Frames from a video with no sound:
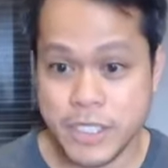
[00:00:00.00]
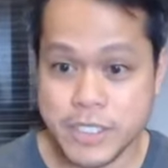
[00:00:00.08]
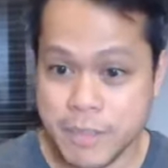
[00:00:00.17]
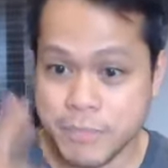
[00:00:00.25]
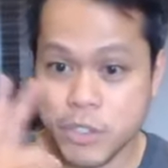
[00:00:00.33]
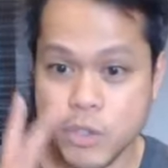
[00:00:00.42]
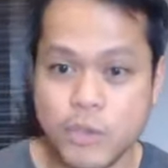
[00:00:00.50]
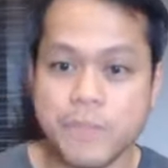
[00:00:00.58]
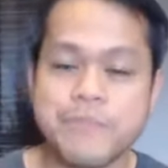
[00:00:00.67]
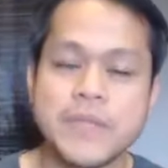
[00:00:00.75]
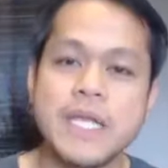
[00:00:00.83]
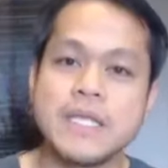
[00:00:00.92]
That's number
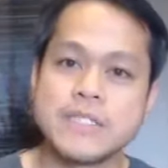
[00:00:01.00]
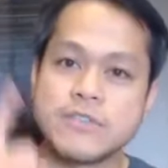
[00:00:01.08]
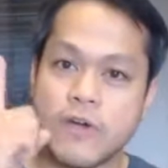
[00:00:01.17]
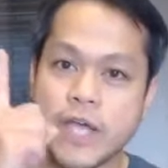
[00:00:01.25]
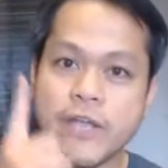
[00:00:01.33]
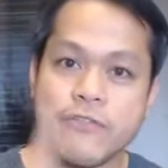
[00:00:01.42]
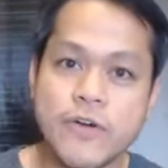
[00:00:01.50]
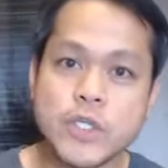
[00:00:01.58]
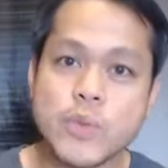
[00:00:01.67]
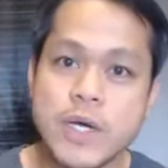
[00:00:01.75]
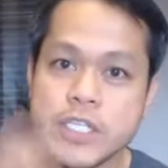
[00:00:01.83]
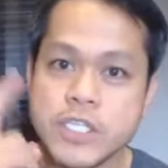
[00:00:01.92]
2. So again,
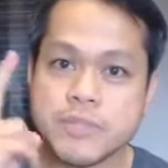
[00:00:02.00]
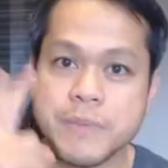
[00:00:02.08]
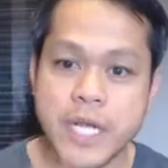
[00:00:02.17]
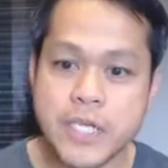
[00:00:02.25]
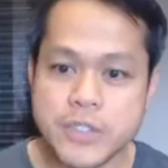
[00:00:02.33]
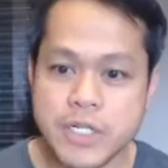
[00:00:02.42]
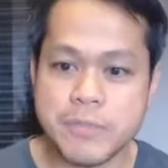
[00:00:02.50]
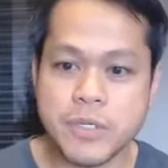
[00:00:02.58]
first one is inspiration.